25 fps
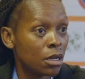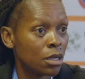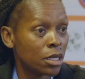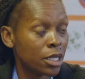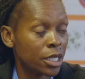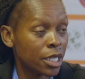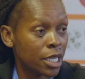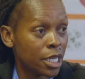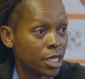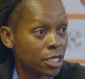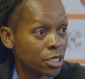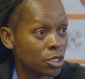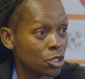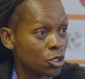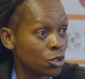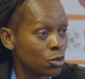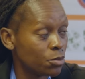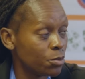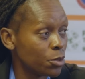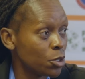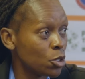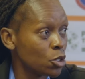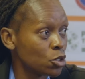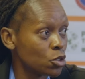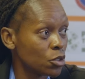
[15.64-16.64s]
get
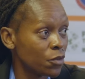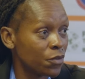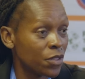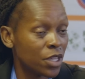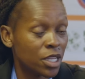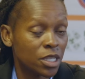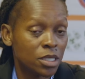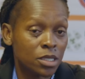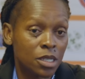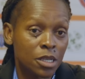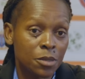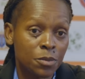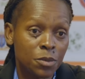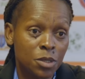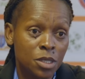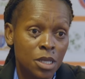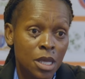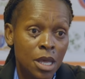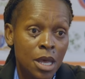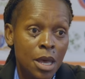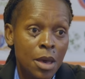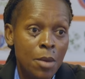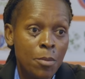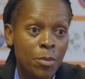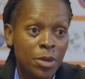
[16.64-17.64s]
because of the exams.
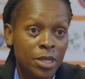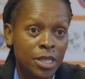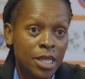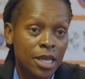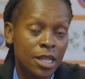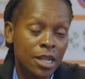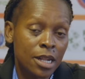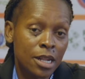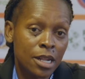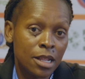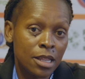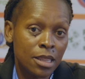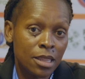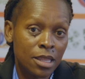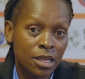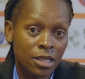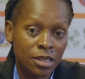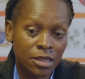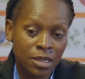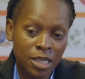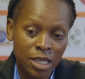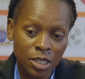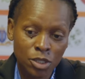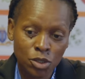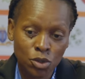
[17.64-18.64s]
But other than
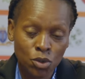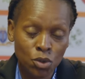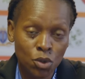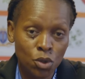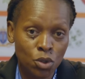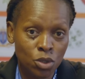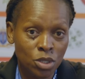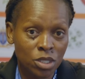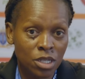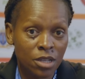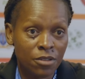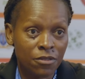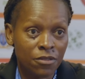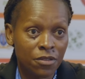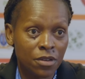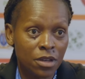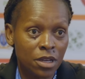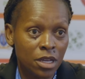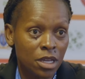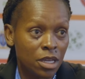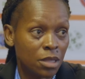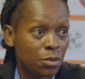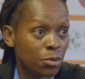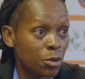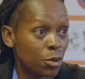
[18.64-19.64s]
that, thanks to
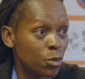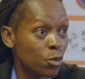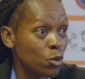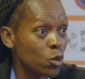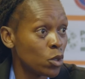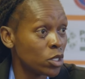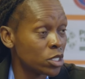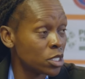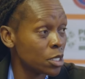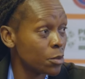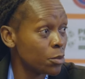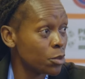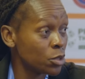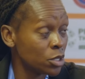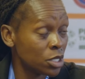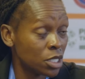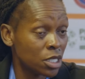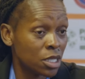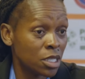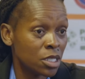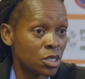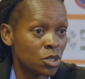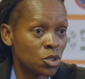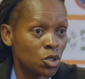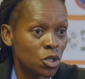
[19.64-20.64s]
COSAFA and people who are
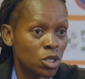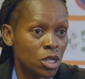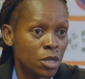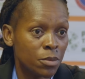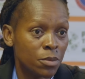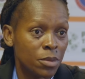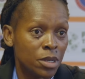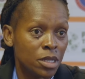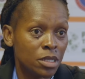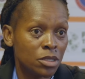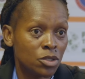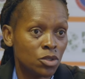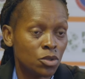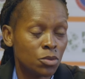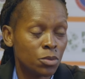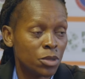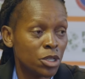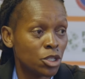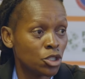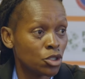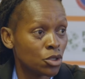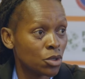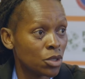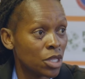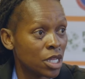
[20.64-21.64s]
supporting this tournament to
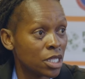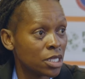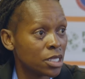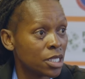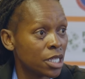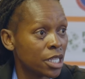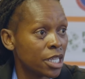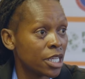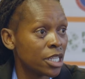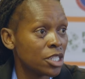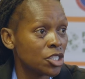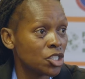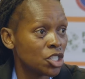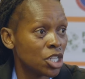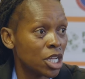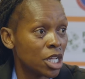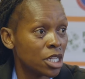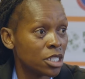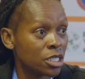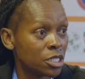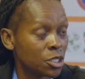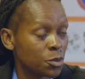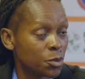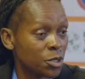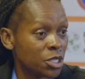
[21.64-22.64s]
make sure that the girl
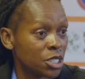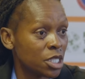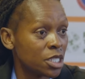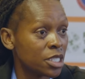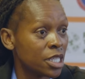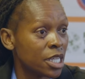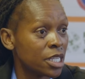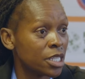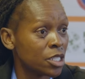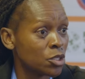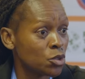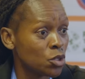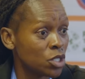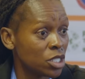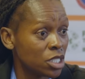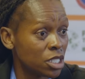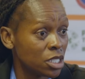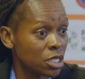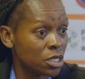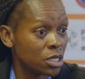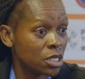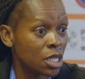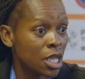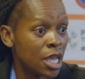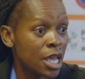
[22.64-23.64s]
child, especially the under
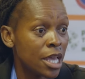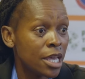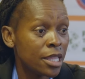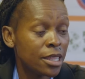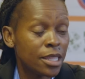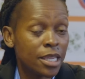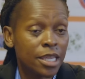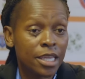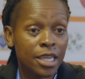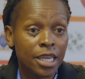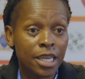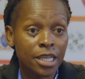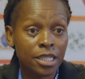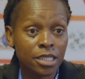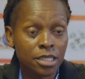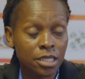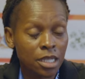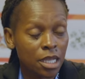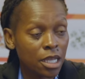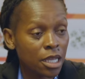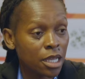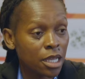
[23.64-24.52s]
20s, they get